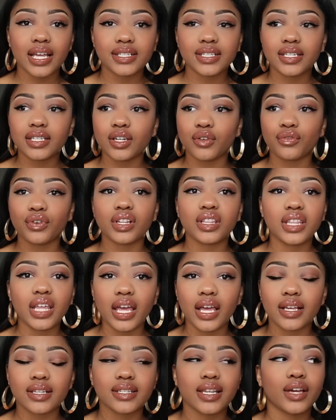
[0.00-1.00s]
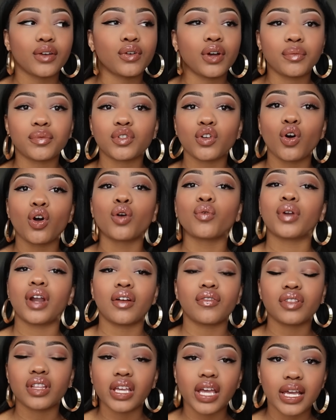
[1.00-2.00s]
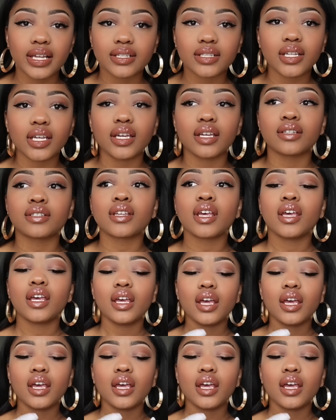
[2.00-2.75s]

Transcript: into different things like crypto or whatever the case is. It